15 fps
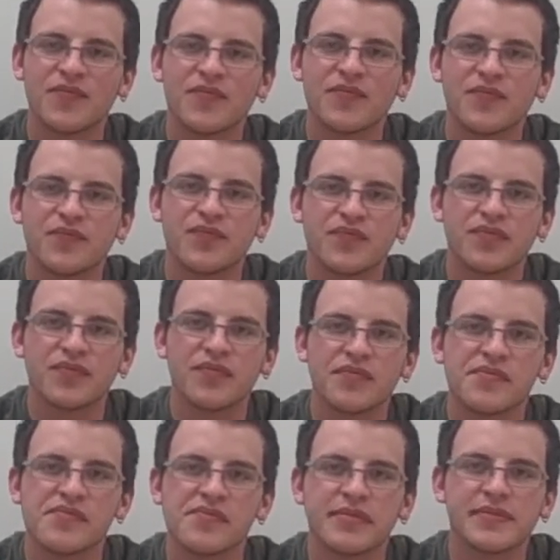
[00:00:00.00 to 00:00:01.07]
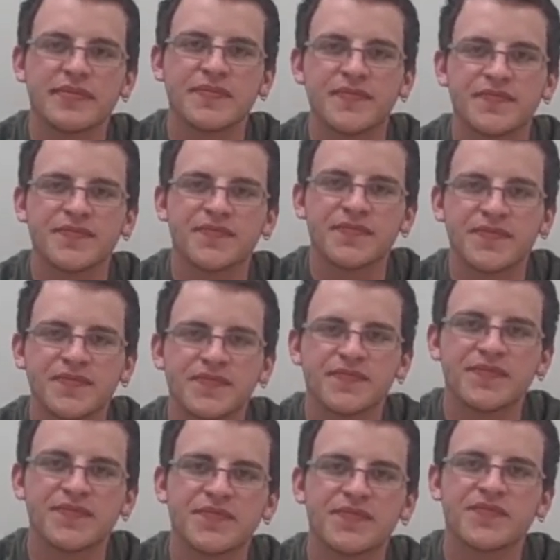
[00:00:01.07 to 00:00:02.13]
Okay. So what
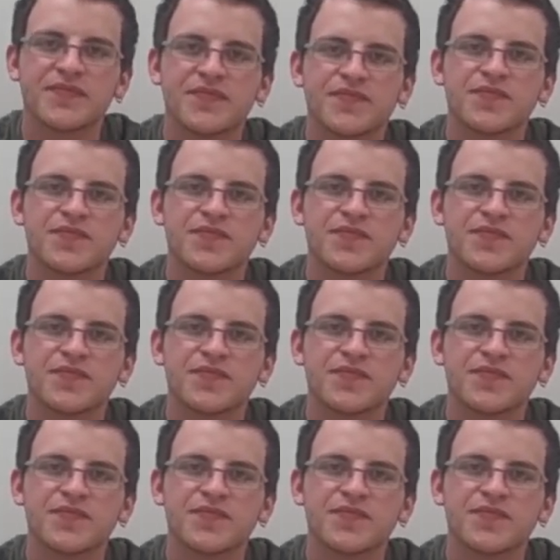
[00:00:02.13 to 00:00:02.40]
were you